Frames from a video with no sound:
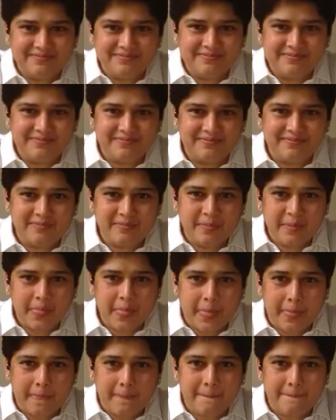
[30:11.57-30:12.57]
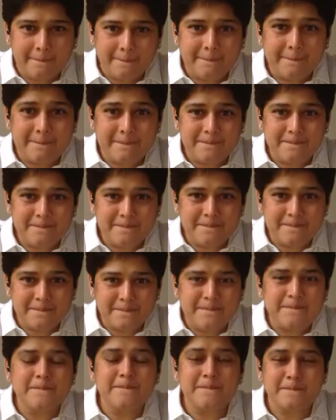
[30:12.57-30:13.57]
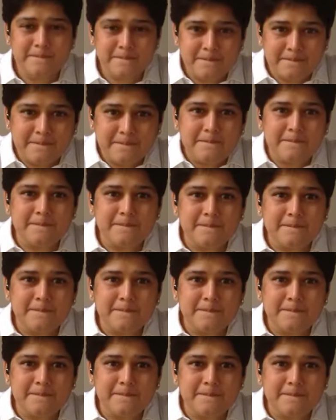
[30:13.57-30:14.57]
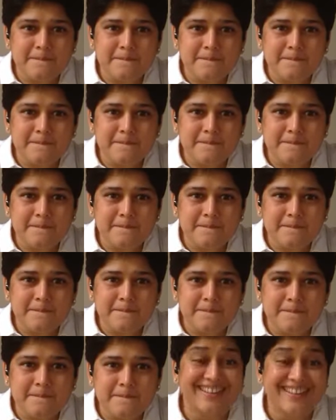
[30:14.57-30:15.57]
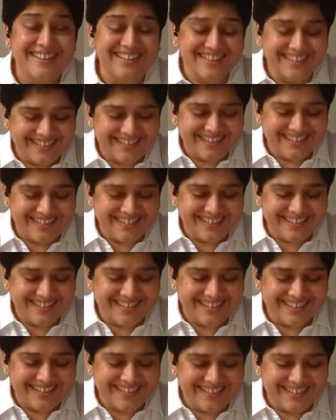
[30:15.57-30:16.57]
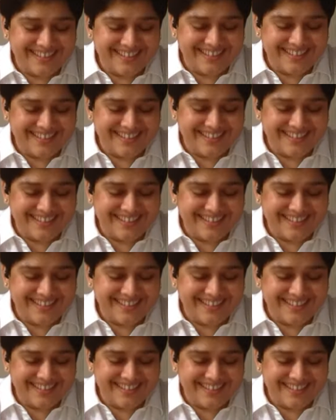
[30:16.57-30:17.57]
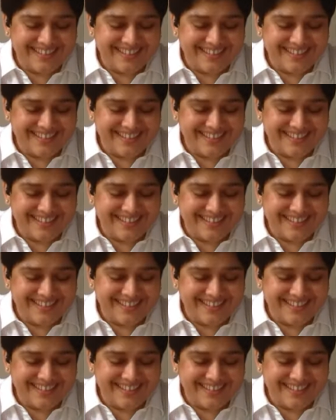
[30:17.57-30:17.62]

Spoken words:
(not speaking)